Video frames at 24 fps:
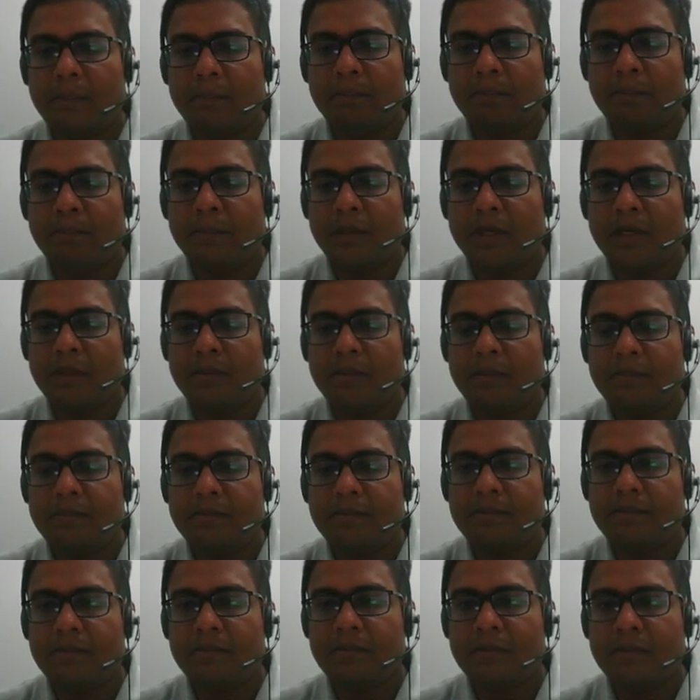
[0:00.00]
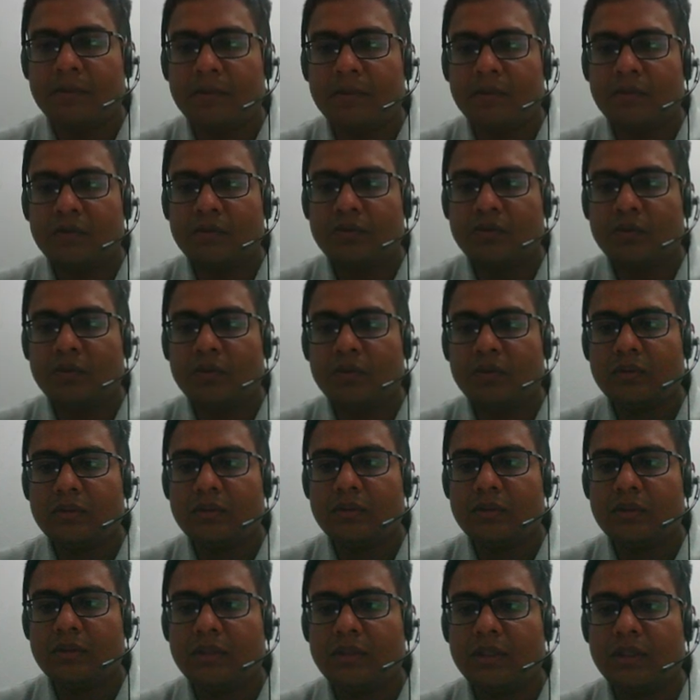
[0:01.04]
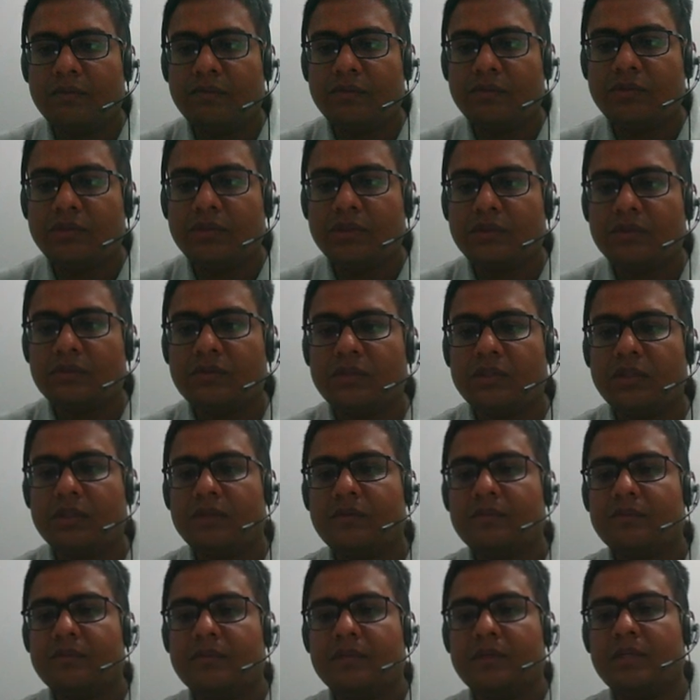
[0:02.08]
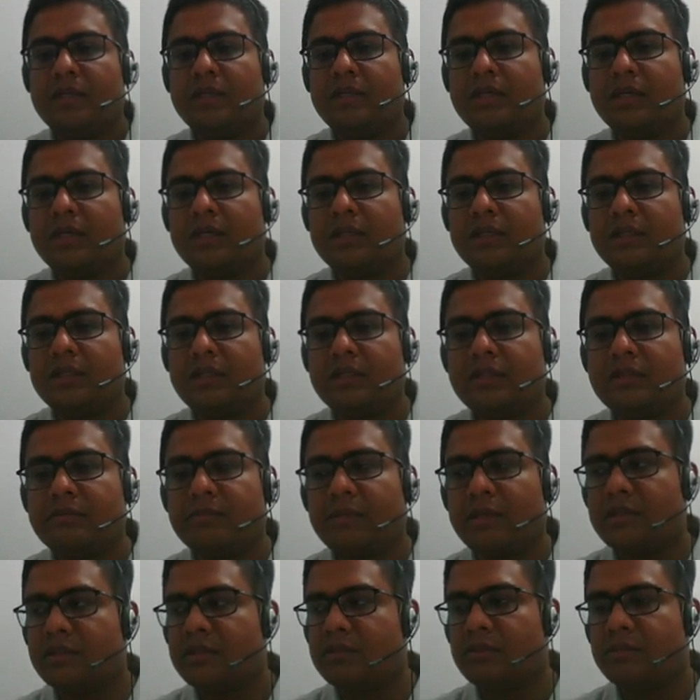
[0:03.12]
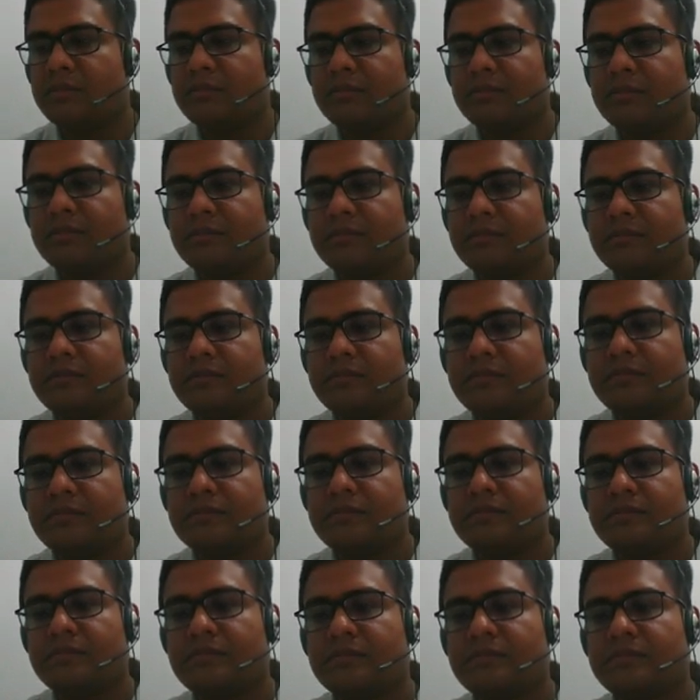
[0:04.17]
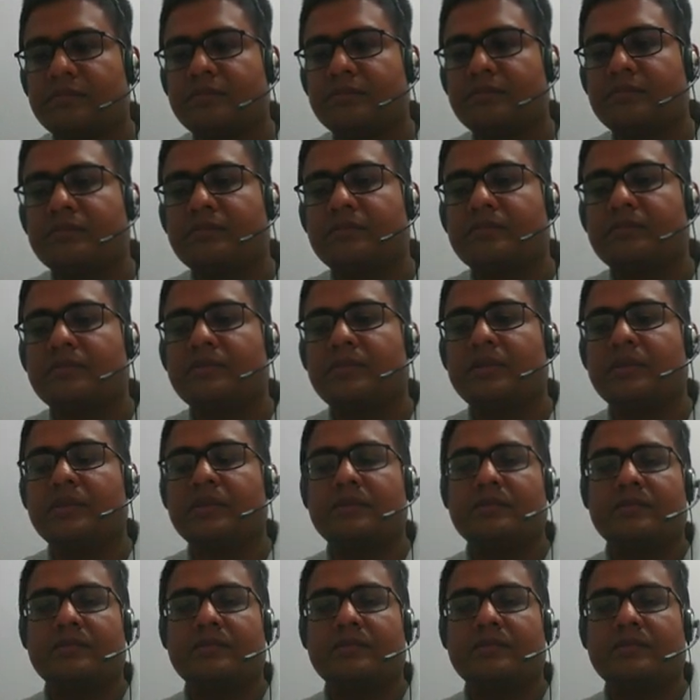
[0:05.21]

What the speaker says: minimum, so the efficiency eta is maximum here.